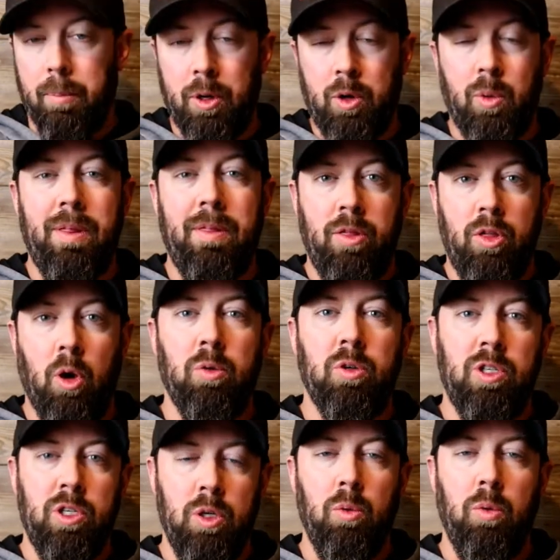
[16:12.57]
Between those
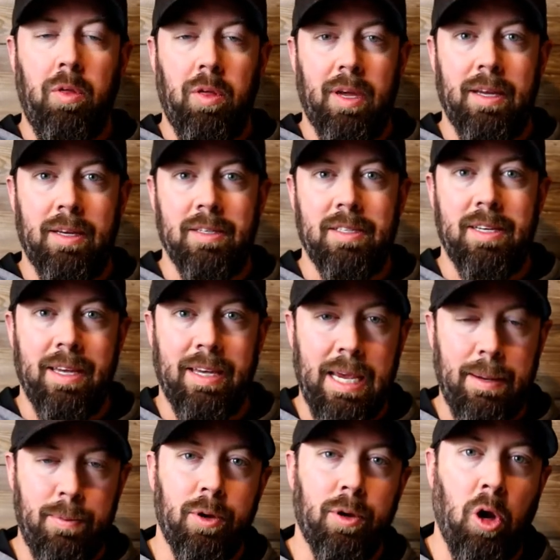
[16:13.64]
two things,
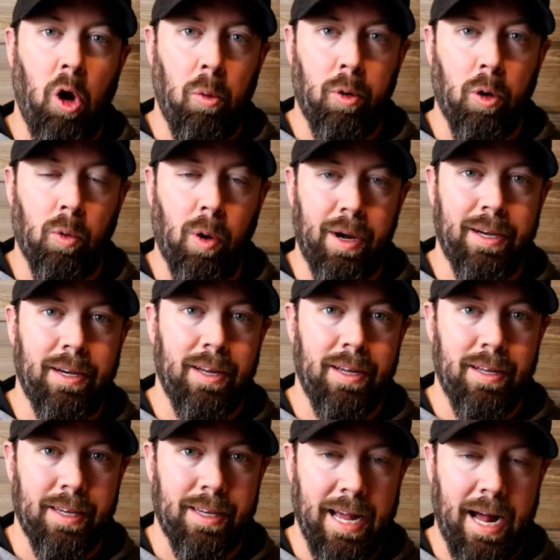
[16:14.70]
keeping your GoPro running
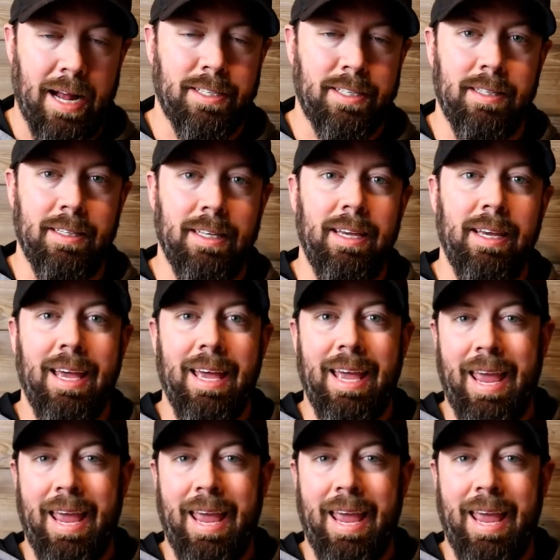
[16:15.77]
constantly